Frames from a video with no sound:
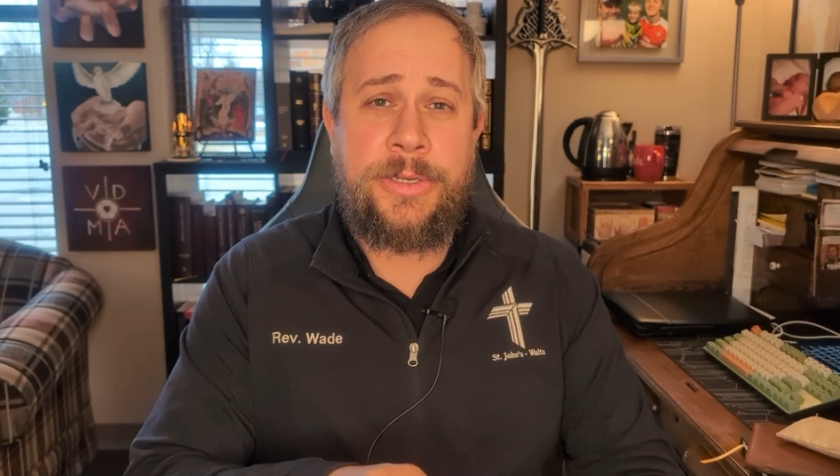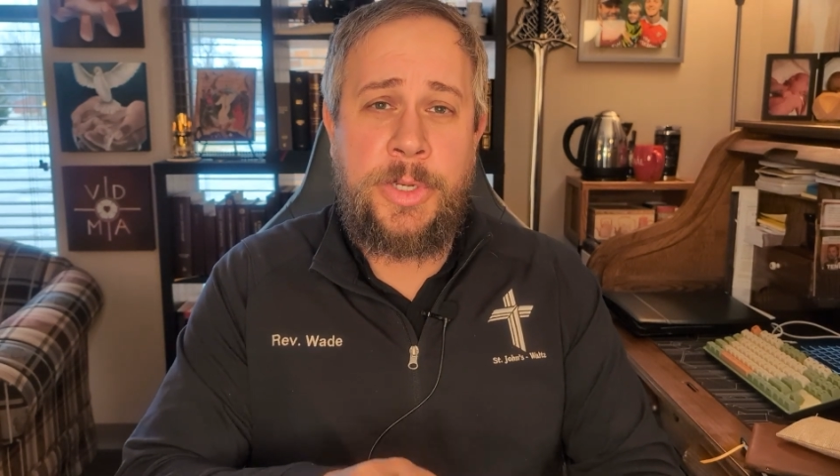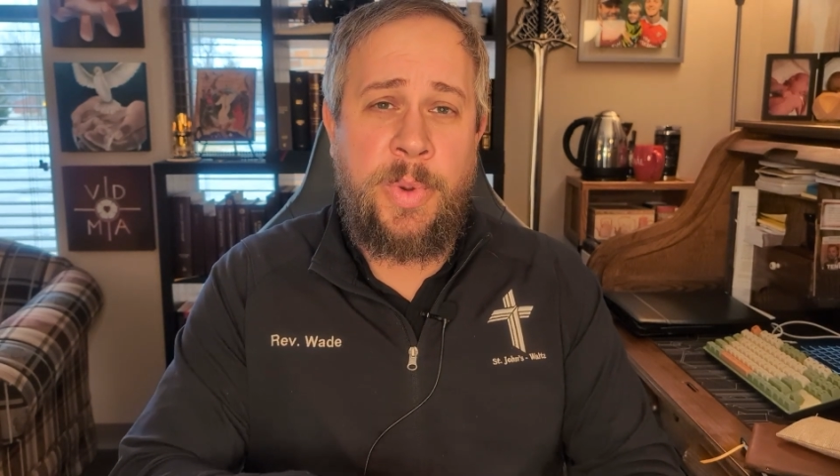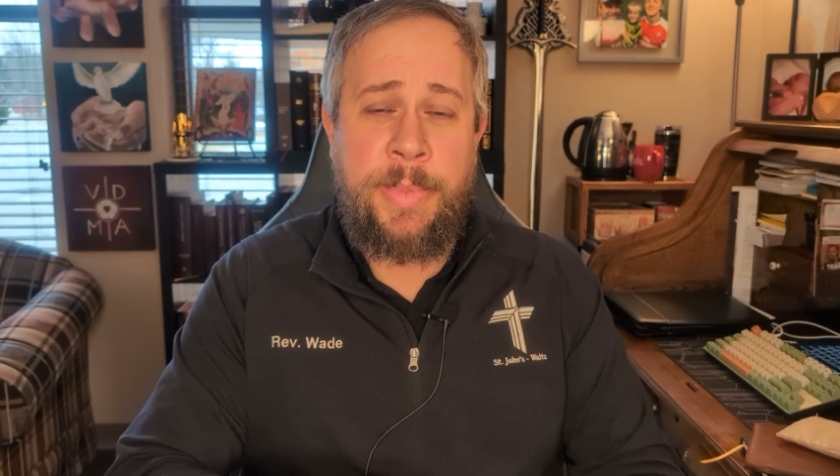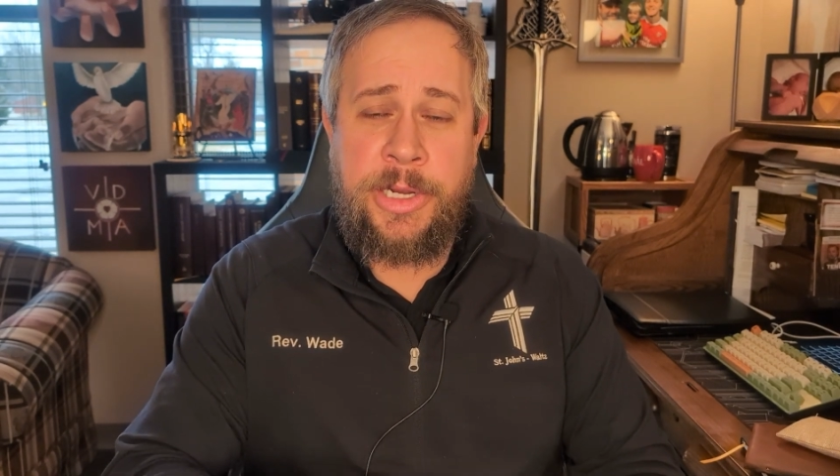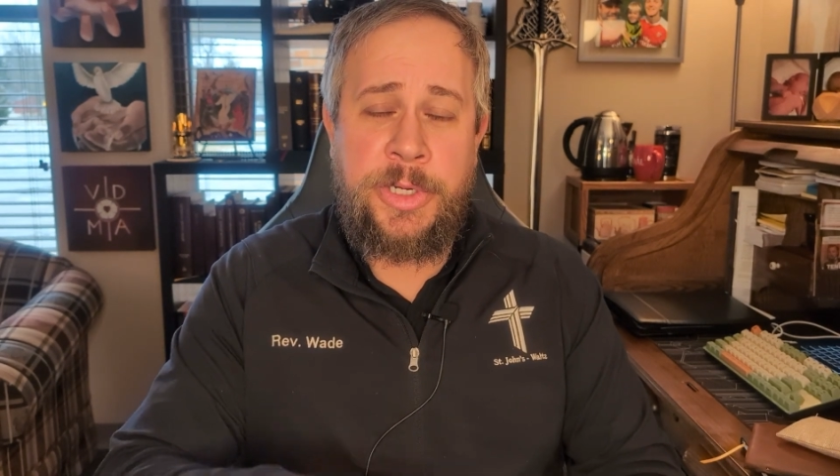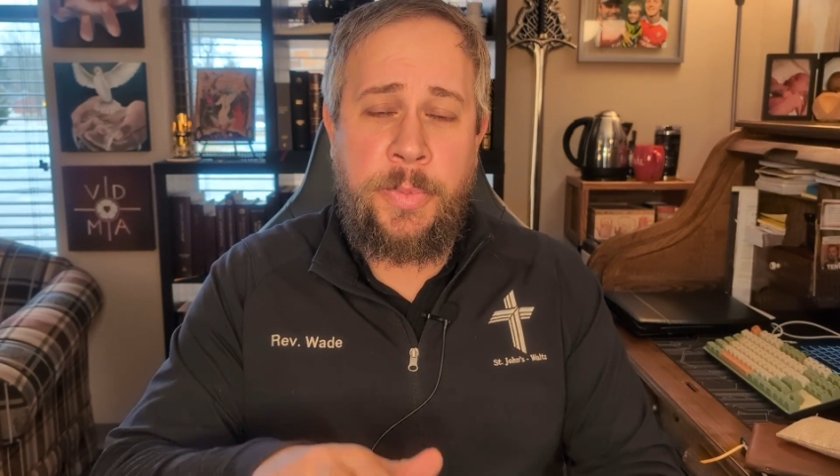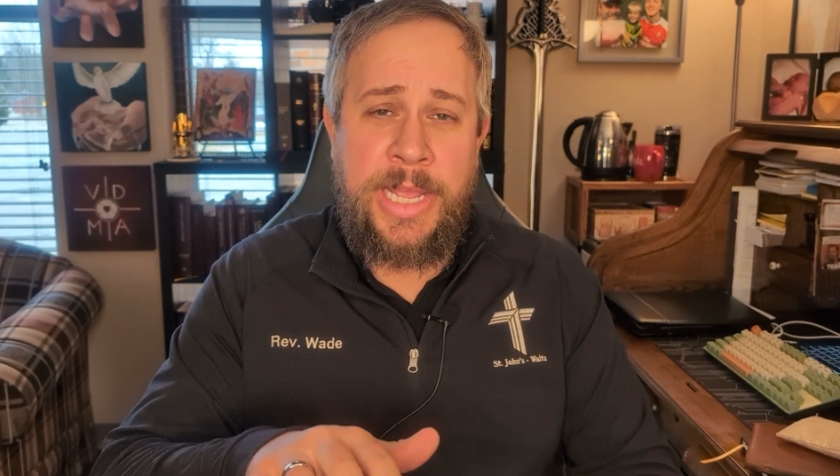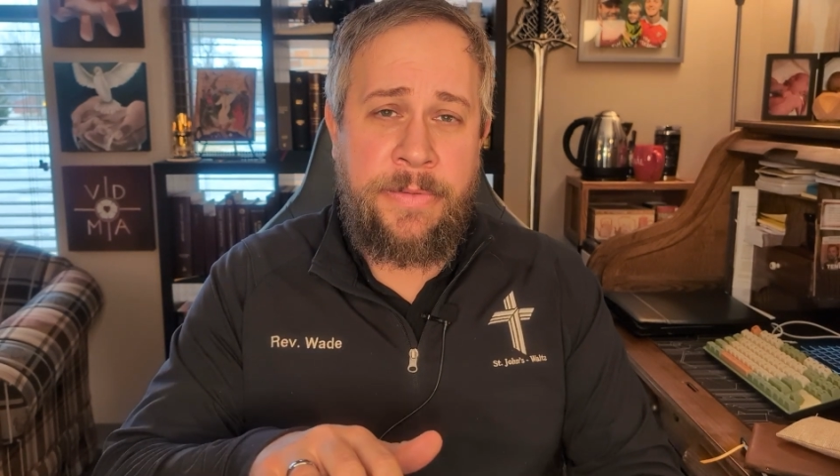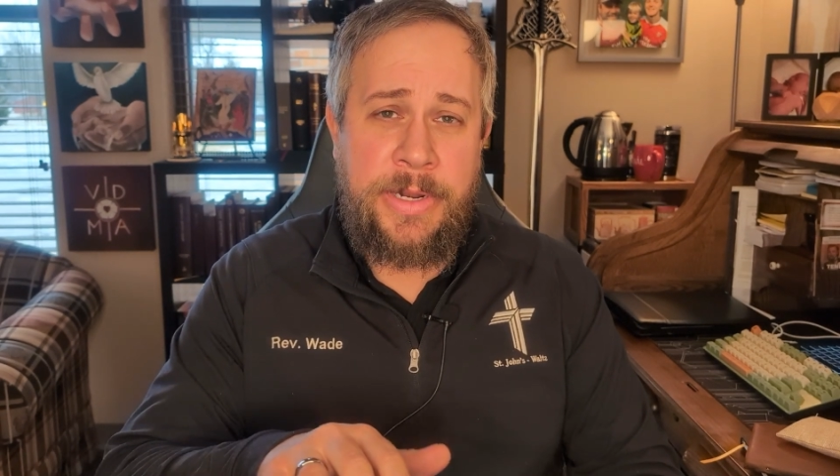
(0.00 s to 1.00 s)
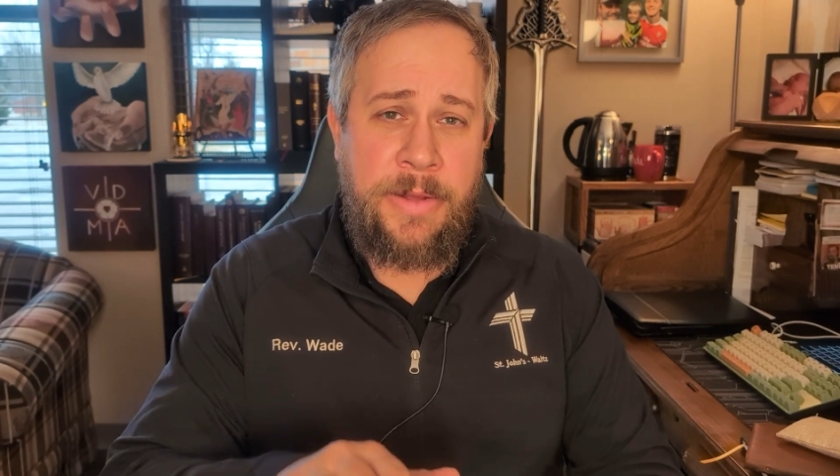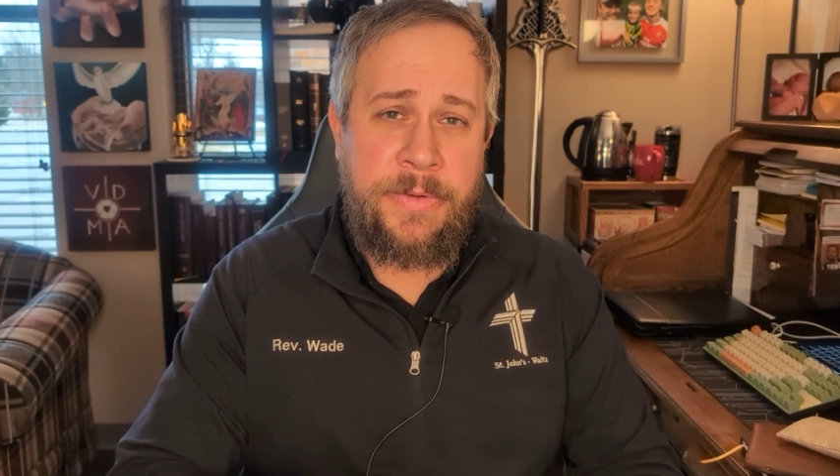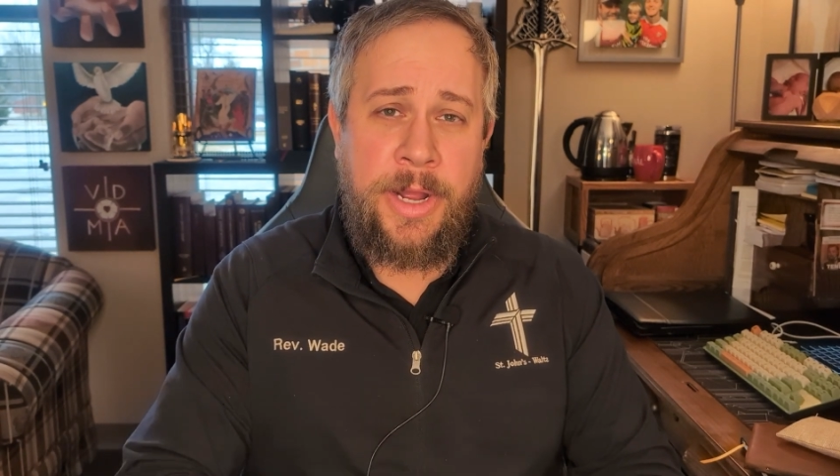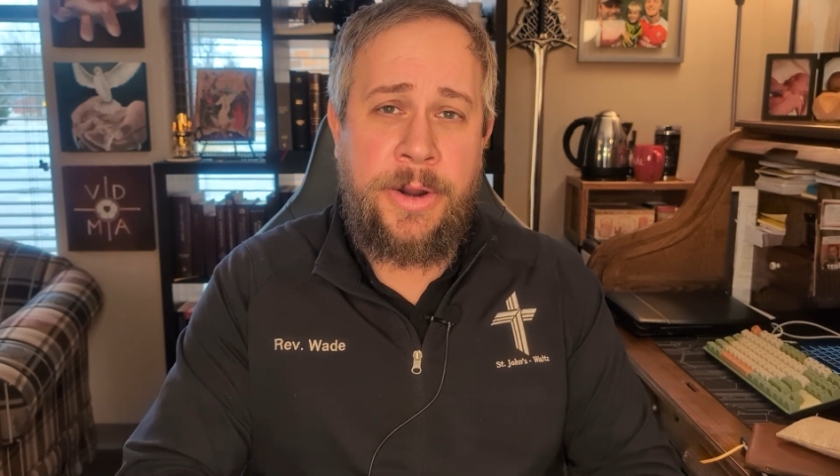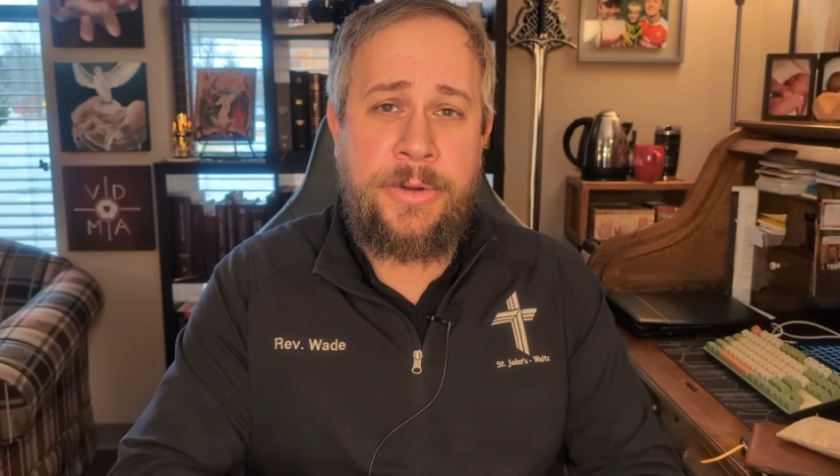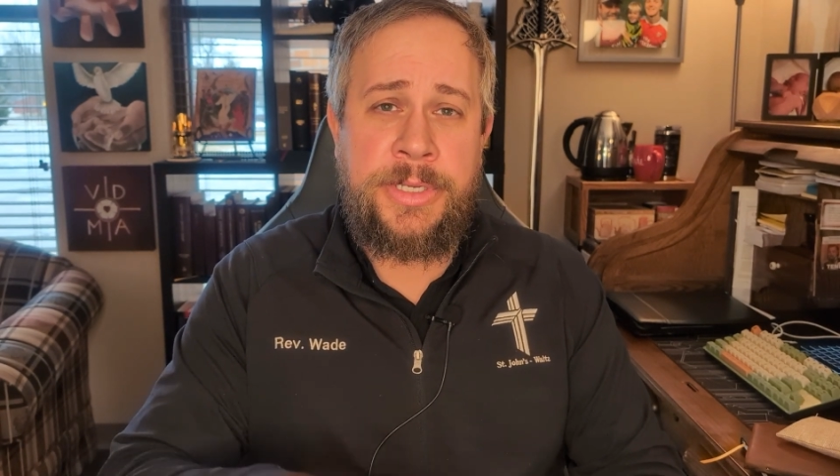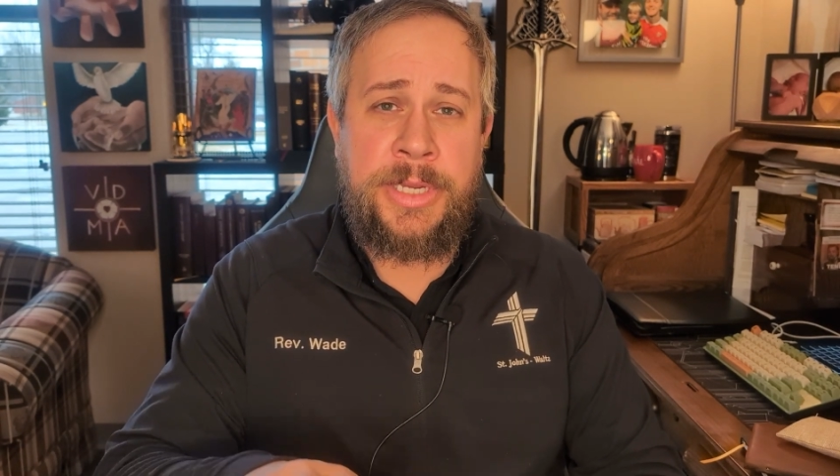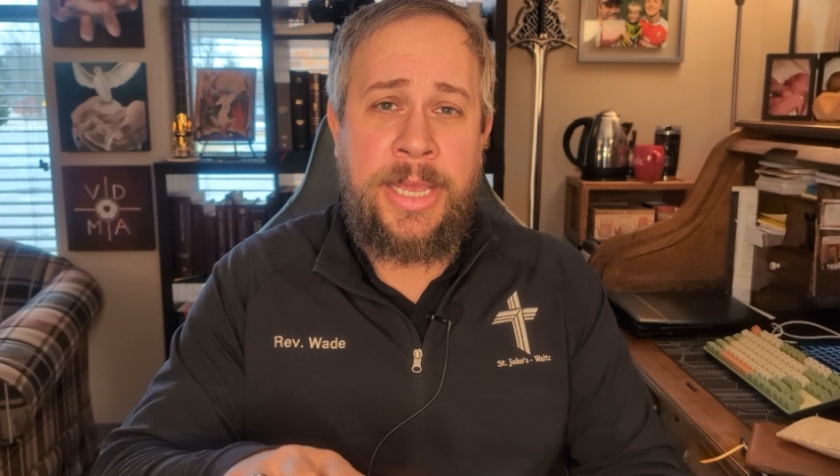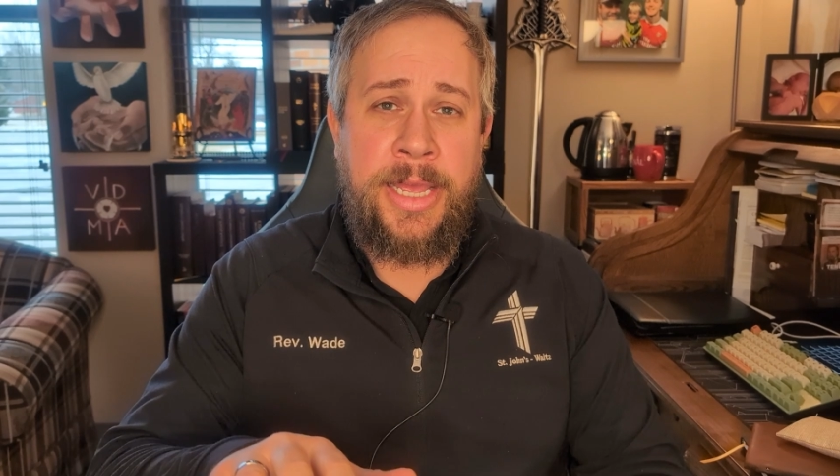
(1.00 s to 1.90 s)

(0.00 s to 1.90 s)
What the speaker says: so we make sure we have enough cards